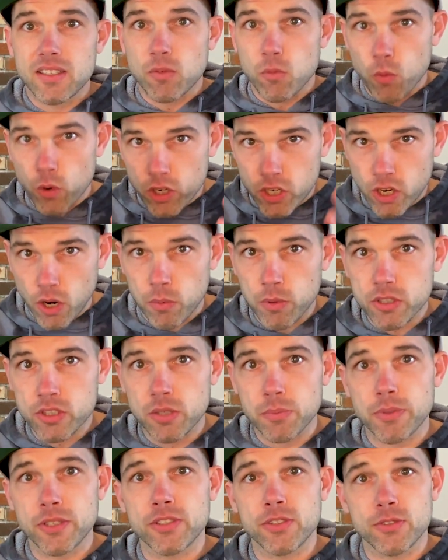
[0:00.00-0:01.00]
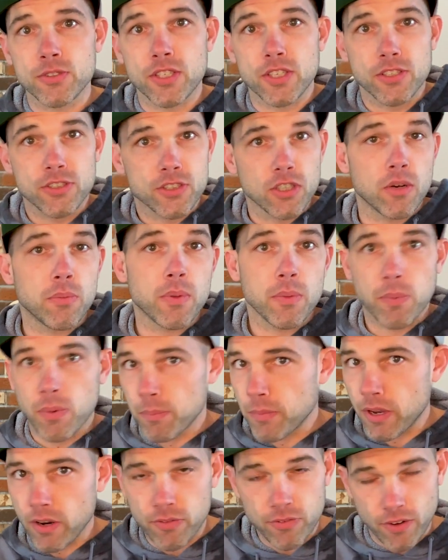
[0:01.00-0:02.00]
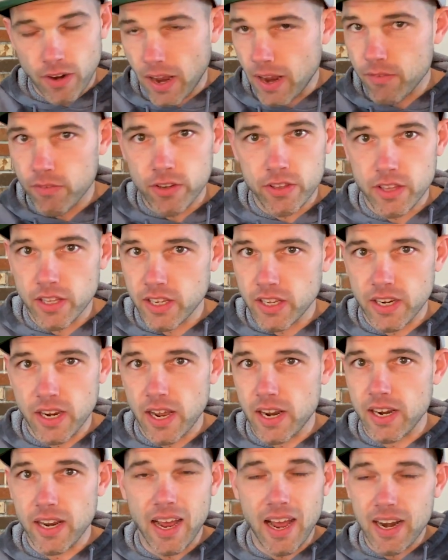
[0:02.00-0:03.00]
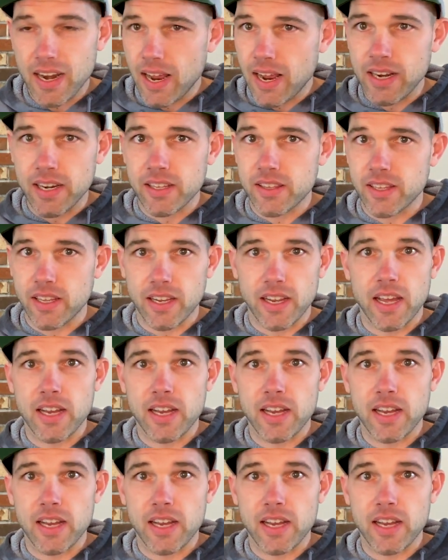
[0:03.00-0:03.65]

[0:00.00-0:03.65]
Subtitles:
We're going to be using Adobe Premiere for everything in edit, anything.